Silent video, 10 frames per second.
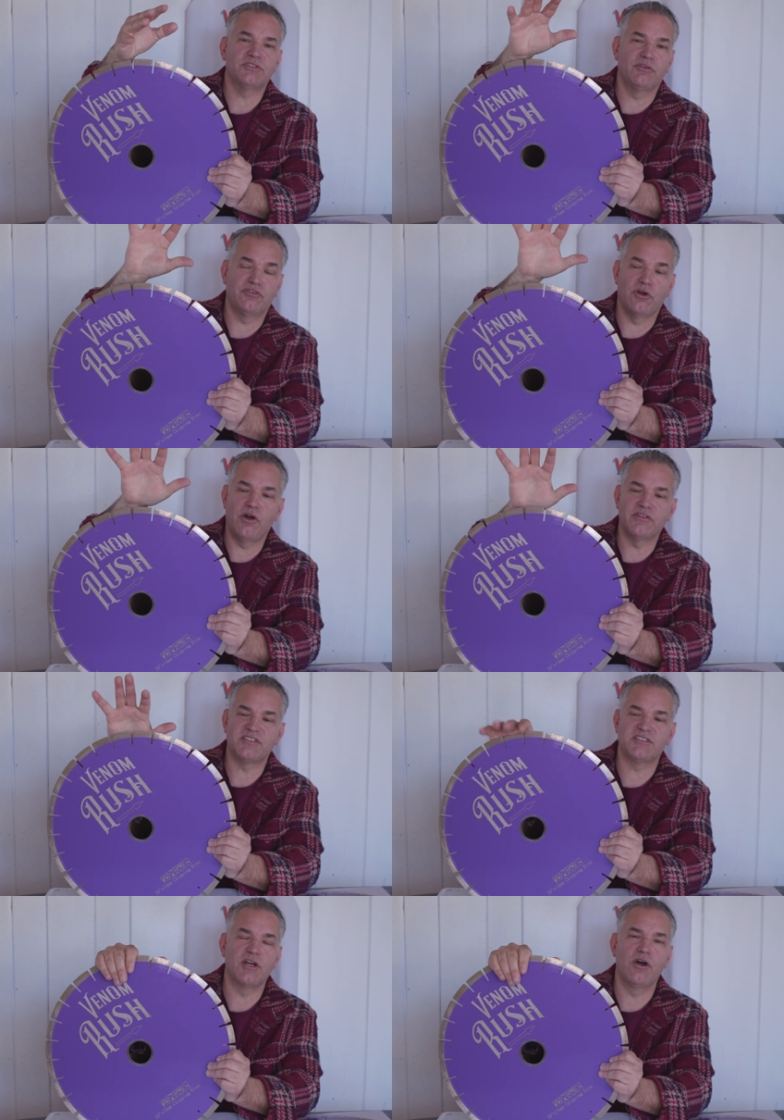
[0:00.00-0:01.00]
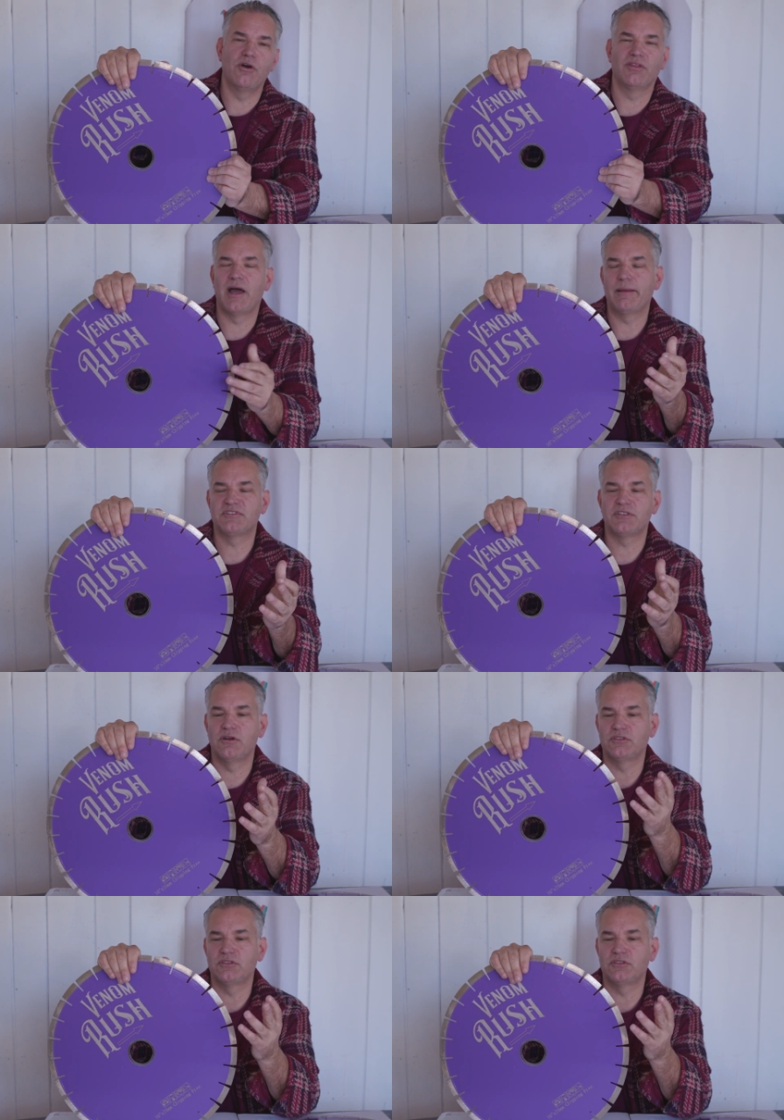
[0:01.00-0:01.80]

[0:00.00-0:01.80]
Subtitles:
So for all the stone, limestone,